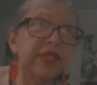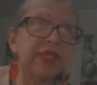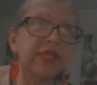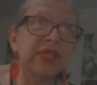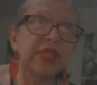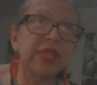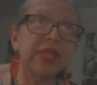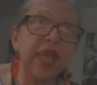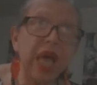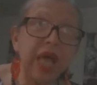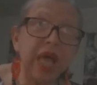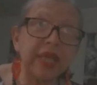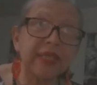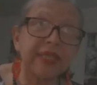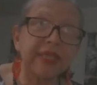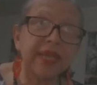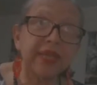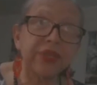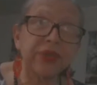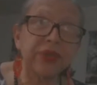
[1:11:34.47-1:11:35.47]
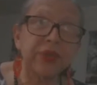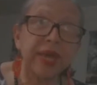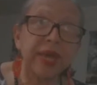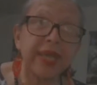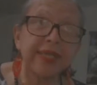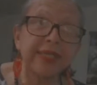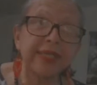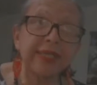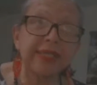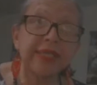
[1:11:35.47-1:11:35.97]
not
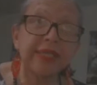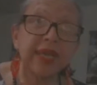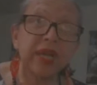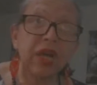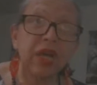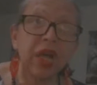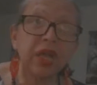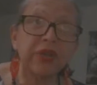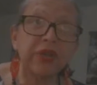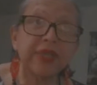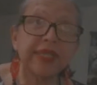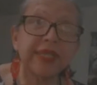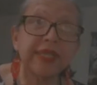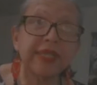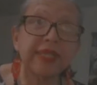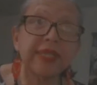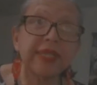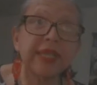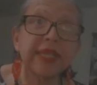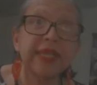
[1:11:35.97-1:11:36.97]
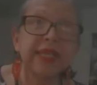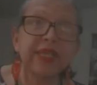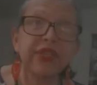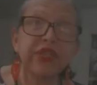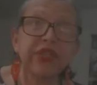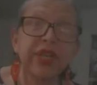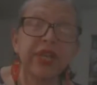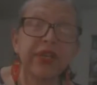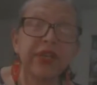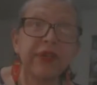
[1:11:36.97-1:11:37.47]
address the colony's
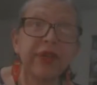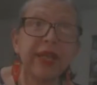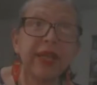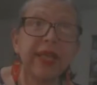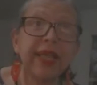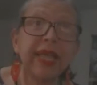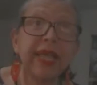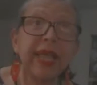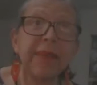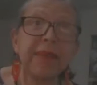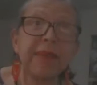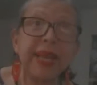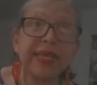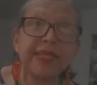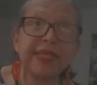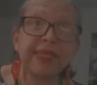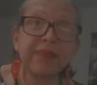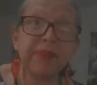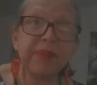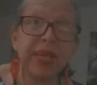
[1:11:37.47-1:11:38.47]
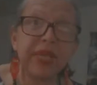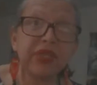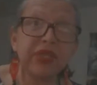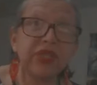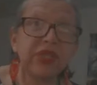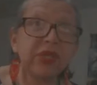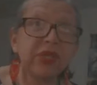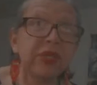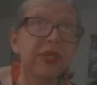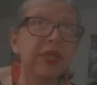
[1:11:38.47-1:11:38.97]
general
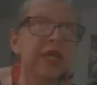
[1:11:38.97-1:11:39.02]
emancipation,